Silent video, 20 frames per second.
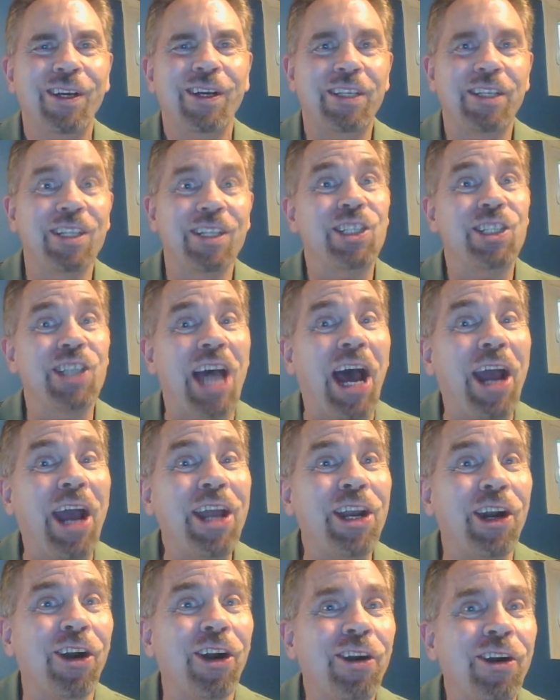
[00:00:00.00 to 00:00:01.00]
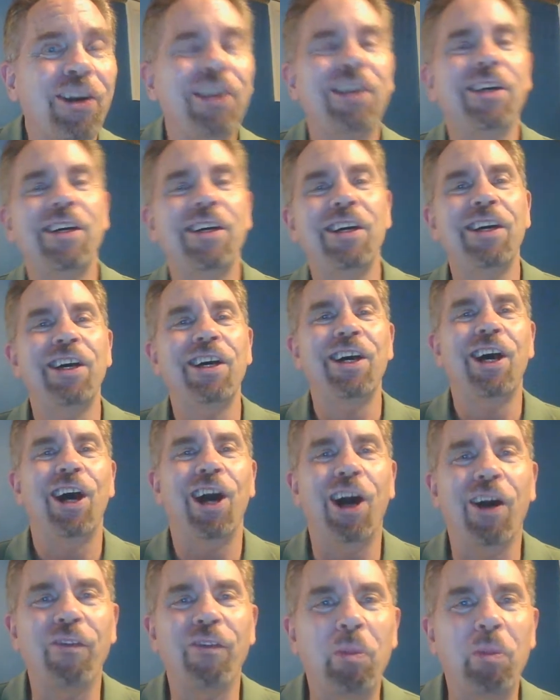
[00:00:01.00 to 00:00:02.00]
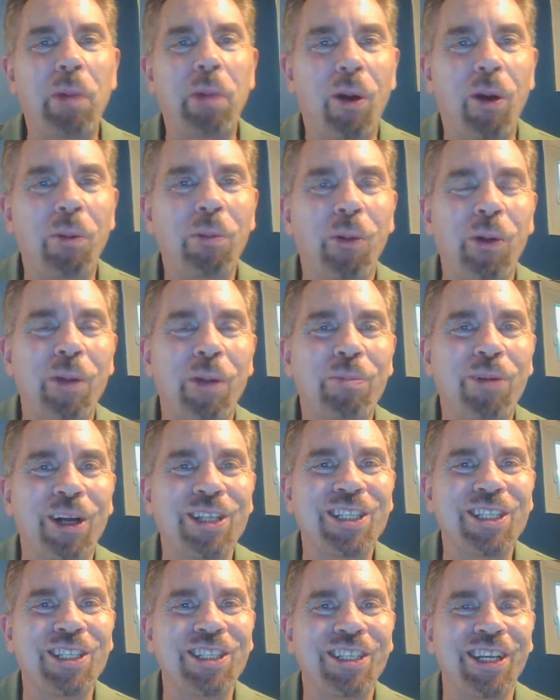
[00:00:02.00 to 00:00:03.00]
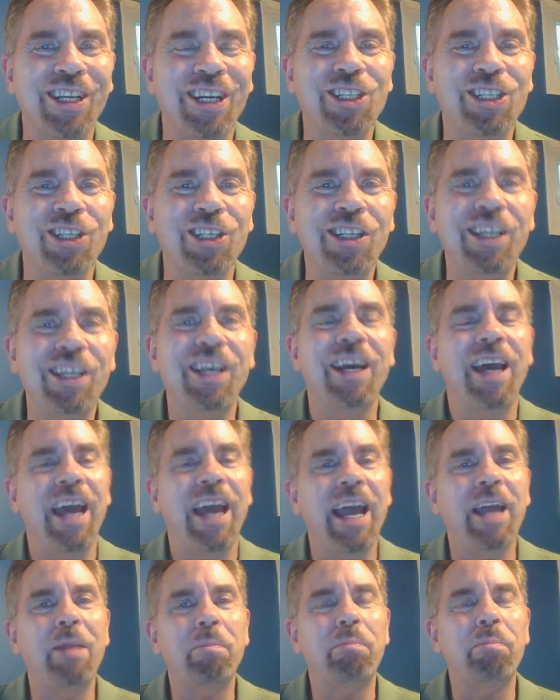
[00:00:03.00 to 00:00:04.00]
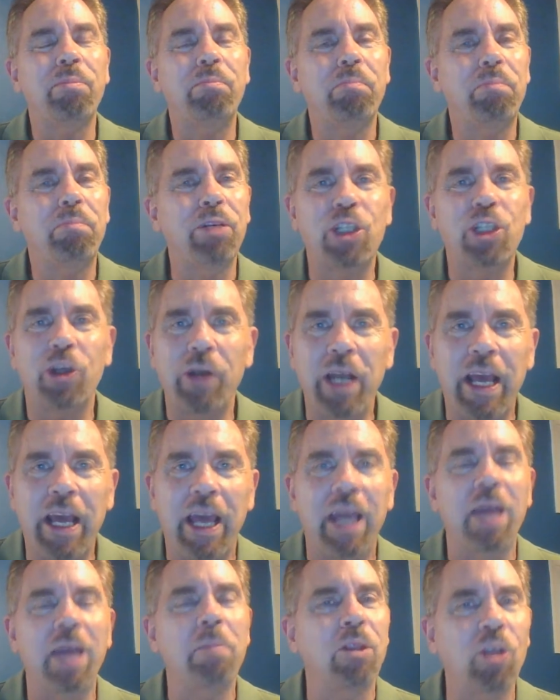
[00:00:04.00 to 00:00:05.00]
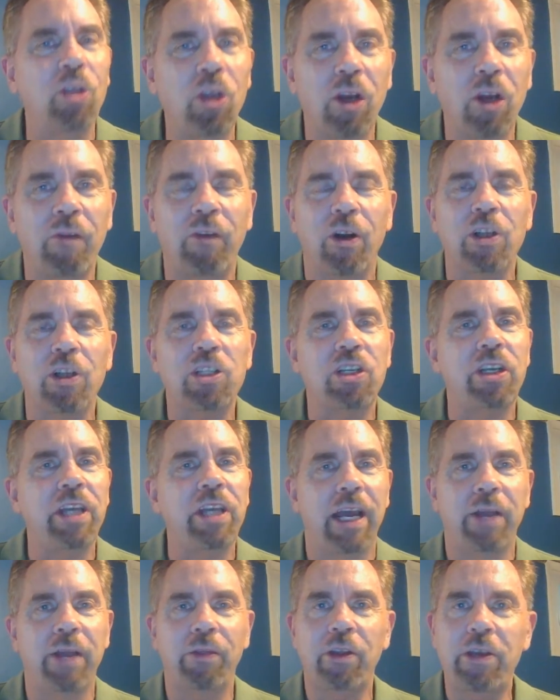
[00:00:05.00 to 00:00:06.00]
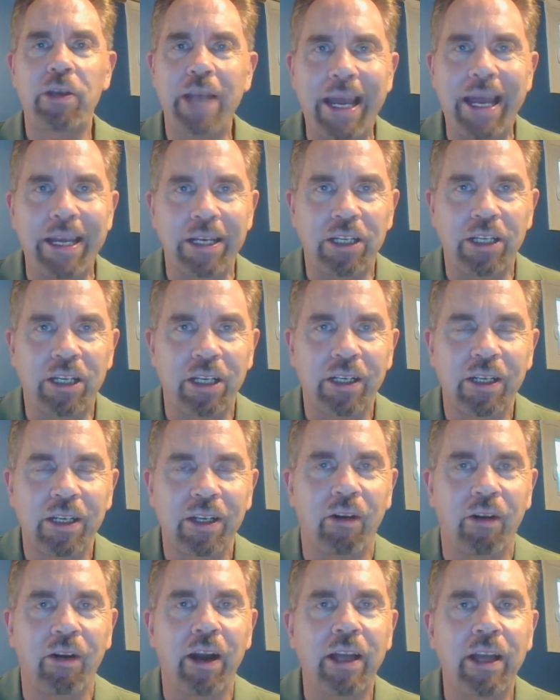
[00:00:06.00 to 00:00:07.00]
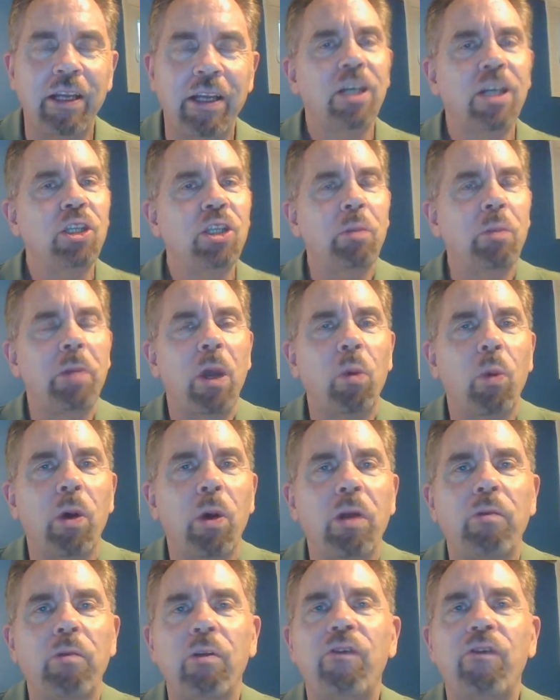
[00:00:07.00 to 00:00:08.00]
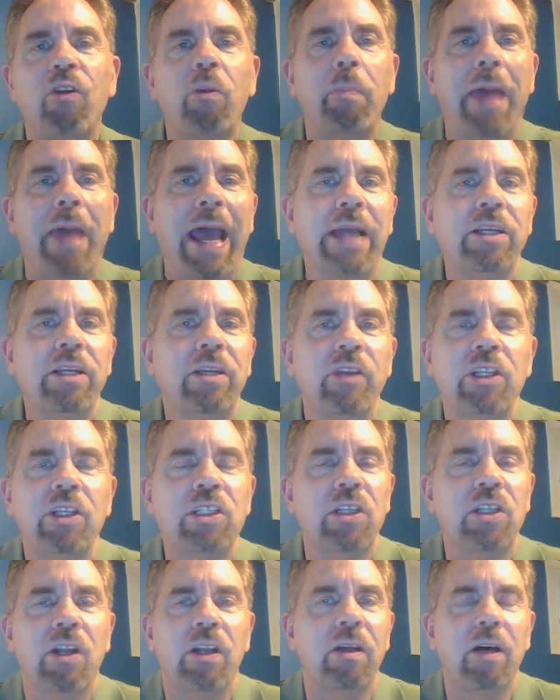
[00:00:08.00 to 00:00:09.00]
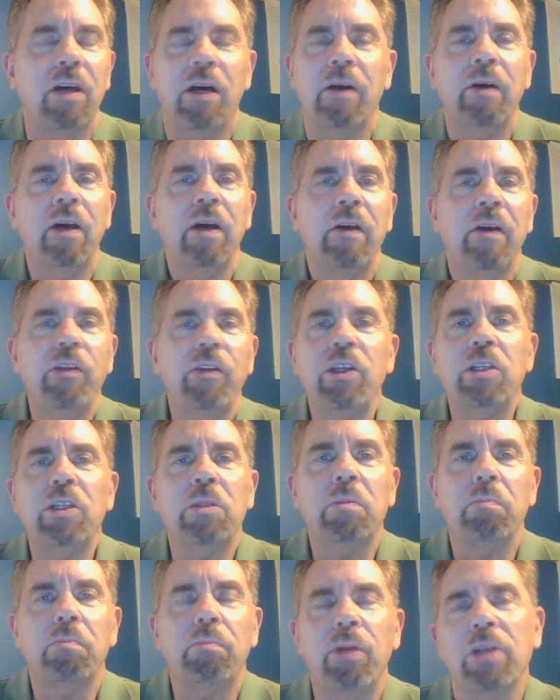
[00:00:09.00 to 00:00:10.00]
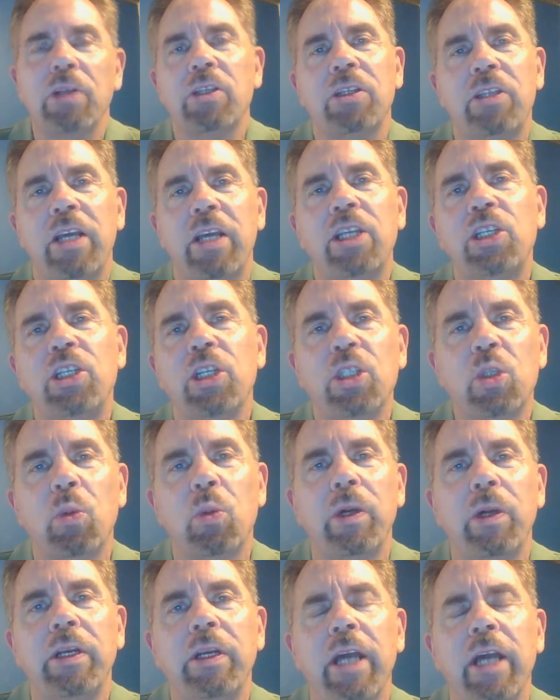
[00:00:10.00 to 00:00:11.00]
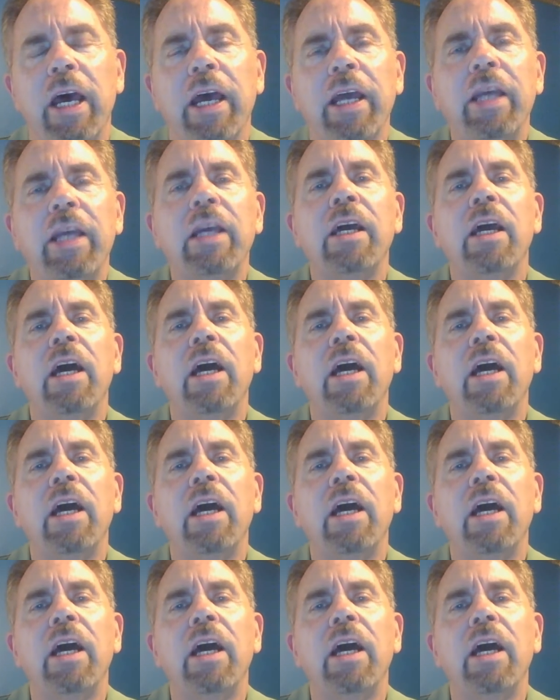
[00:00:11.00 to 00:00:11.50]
designer of the PowerPoint presentation, and put your name and the university and the date. All right. You may want to refer back to these presentations one day,